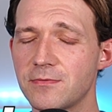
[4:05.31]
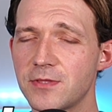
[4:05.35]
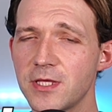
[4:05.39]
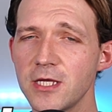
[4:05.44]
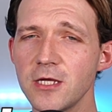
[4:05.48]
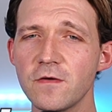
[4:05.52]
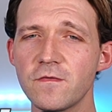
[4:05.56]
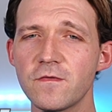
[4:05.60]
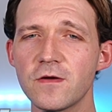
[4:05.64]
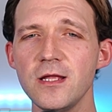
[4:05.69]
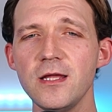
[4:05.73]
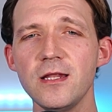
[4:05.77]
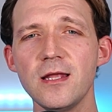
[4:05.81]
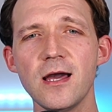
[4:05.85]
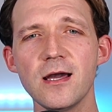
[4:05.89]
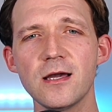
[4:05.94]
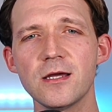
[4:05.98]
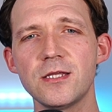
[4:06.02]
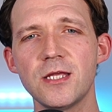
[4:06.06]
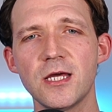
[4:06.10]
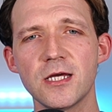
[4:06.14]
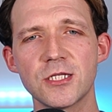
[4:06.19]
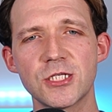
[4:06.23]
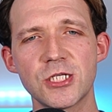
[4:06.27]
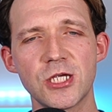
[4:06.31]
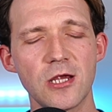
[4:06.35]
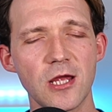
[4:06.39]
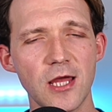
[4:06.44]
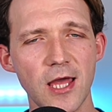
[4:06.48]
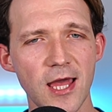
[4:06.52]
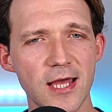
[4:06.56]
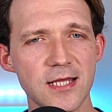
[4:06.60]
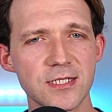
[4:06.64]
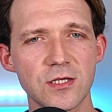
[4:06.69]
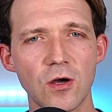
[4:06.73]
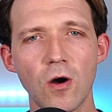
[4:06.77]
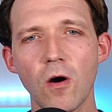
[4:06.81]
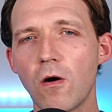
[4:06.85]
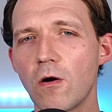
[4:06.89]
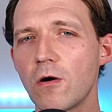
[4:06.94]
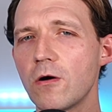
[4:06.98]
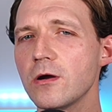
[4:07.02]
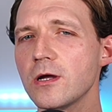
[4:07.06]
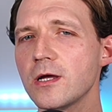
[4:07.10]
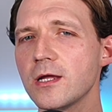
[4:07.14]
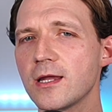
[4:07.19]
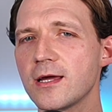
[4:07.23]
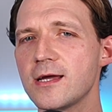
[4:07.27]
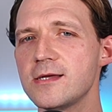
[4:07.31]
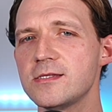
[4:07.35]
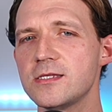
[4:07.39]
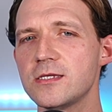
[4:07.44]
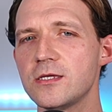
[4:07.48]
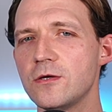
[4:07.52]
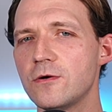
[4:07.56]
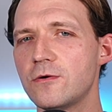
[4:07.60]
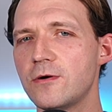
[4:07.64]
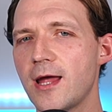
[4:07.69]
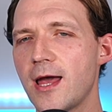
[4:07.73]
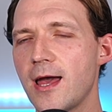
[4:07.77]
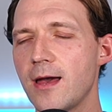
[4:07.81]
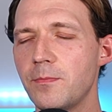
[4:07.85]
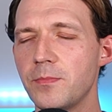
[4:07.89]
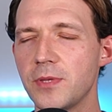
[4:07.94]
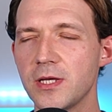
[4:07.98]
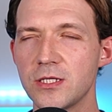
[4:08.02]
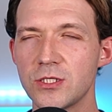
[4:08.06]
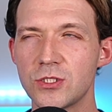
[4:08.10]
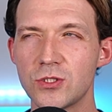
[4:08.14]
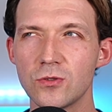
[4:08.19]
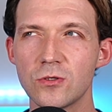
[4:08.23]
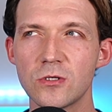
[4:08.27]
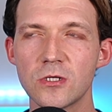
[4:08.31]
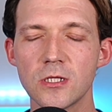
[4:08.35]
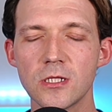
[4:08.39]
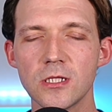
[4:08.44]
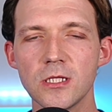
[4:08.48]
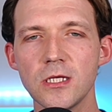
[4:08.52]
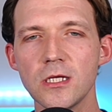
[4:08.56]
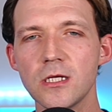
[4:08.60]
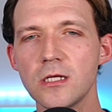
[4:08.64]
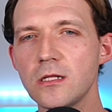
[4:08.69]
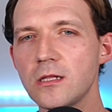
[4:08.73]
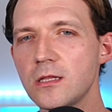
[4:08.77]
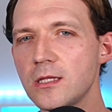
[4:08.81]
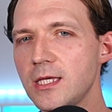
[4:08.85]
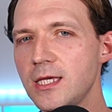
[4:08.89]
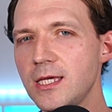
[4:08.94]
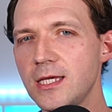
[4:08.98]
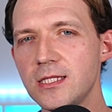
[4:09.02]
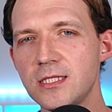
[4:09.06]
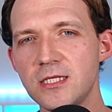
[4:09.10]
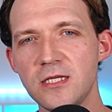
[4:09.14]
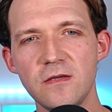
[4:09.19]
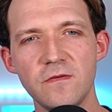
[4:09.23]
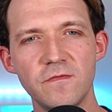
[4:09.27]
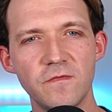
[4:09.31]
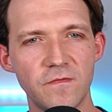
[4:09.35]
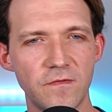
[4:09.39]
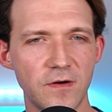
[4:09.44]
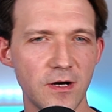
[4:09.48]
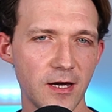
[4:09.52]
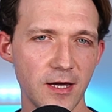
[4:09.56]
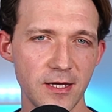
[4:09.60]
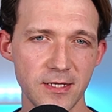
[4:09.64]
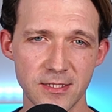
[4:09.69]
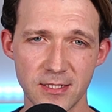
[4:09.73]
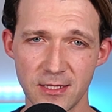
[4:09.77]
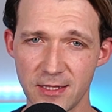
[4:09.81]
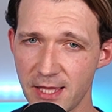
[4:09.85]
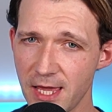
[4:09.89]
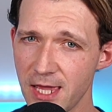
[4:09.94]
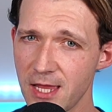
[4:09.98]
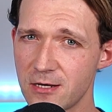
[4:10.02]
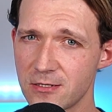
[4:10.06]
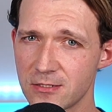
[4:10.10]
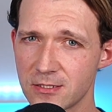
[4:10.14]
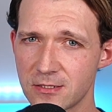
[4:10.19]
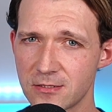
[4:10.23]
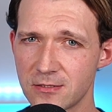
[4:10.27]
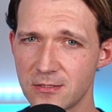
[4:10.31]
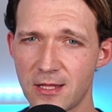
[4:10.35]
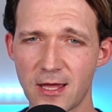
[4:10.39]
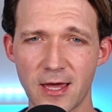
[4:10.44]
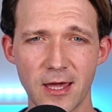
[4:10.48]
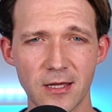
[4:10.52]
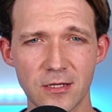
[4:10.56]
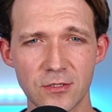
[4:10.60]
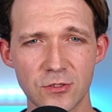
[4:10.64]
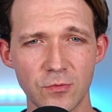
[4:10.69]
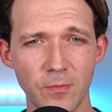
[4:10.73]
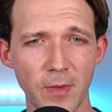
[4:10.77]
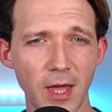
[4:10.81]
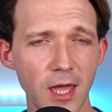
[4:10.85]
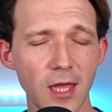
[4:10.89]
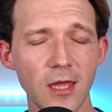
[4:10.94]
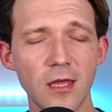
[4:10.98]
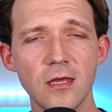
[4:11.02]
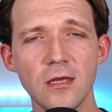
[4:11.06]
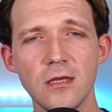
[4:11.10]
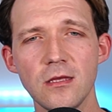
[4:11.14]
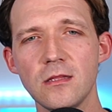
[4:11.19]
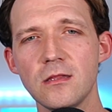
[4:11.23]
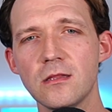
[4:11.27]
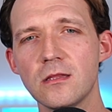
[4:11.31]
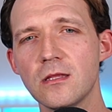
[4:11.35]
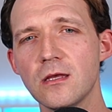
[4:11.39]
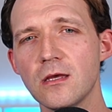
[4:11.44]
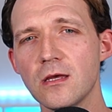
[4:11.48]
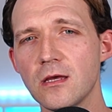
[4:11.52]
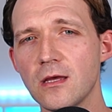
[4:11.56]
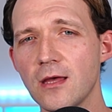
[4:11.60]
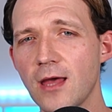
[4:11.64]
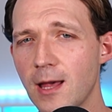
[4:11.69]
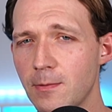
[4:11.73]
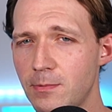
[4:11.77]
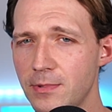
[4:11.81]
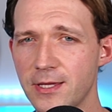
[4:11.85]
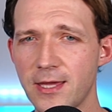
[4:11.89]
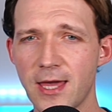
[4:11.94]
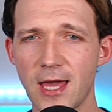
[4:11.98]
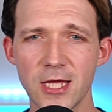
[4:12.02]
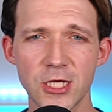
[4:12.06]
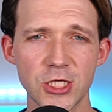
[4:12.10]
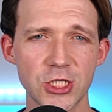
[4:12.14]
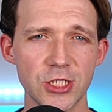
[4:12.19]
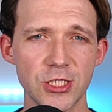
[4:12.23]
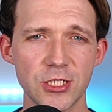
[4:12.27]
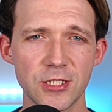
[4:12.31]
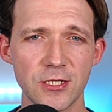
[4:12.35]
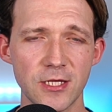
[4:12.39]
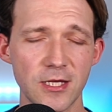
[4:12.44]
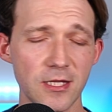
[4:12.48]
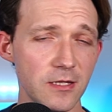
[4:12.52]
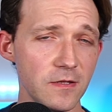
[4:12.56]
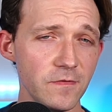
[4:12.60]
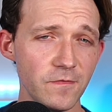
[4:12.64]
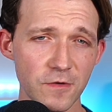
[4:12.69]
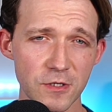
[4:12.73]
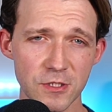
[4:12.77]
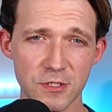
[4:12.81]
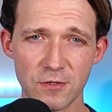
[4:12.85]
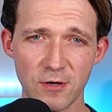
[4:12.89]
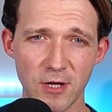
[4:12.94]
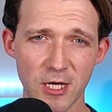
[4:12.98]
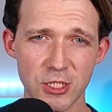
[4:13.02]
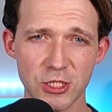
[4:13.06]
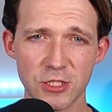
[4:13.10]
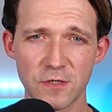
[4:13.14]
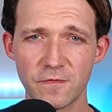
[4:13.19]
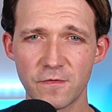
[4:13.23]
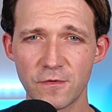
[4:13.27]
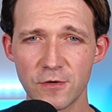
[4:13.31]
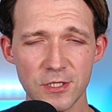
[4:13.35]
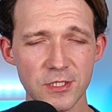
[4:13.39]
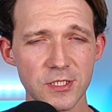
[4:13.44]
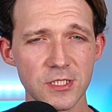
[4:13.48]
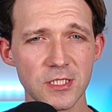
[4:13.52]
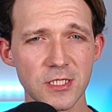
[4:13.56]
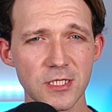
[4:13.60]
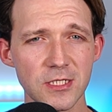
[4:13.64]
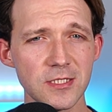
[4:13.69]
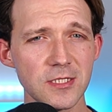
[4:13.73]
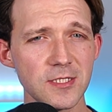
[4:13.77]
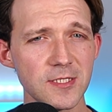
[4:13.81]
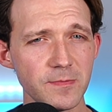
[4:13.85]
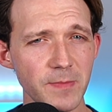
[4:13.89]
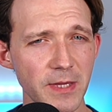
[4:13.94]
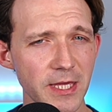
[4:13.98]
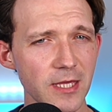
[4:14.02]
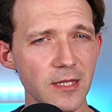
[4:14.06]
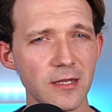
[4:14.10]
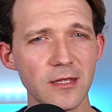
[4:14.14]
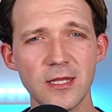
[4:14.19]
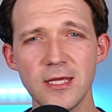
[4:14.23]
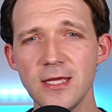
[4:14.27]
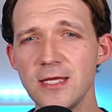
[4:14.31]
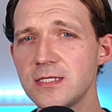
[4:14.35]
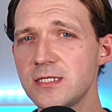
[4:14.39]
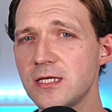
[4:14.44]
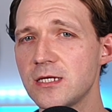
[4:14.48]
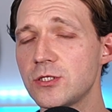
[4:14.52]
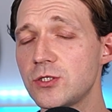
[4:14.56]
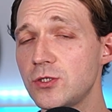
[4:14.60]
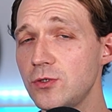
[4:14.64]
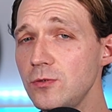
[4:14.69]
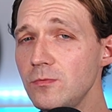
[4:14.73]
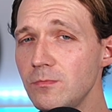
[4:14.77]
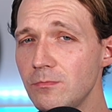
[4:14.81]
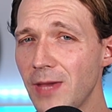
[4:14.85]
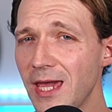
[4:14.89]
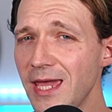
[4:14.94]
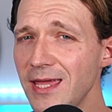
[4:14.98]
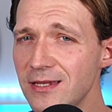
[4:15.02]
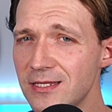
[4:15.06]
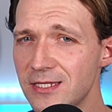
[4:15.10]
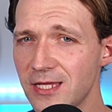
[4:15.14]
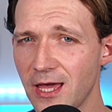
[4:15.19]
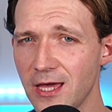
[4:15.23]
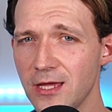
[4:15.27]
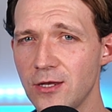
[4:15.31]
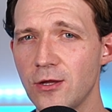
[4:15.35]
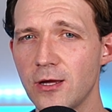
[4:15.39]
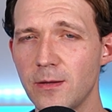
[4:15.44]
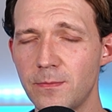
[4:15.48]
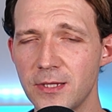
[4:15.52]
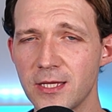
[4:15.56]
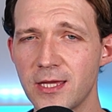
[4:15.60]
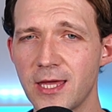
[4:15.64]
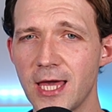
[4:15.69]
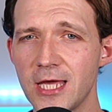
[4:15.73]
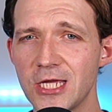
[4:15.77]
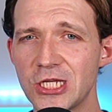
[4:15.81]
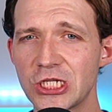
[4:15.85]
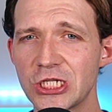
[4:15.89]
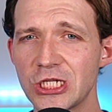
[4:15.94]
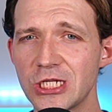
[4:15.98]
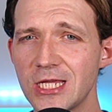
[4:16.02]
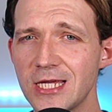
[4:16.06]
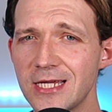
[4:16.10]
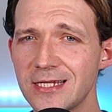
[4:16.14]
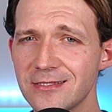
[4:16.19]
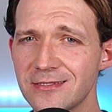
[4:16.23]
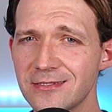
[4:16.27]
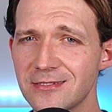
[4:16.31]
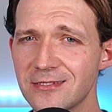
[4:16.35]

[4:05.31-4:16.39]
Think of clean architecture as organizing your app into clearly defined layers like domain, application and infrastructure for instance, making it easier to maintain your application and